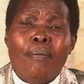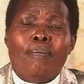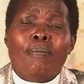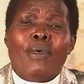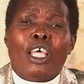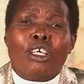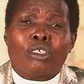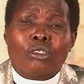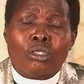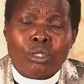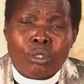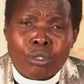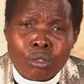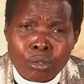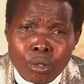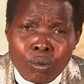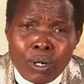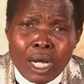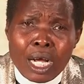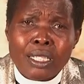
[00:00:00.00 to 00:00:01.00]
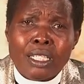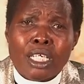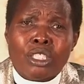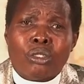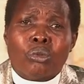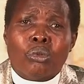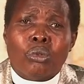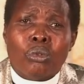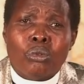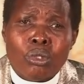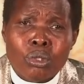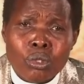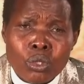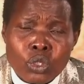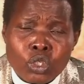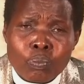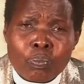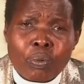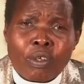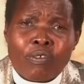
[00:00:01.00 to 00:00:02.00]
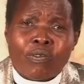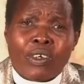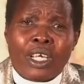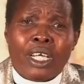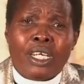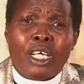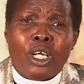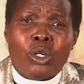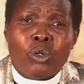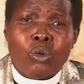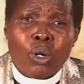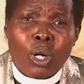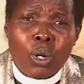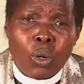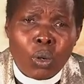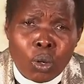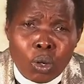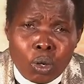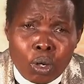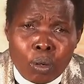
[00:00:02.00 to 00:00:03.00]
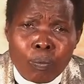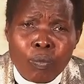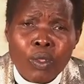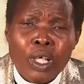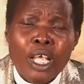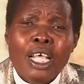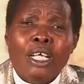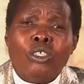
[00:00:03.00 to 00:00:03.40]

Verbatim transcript: Make sure that good news prevail in your home.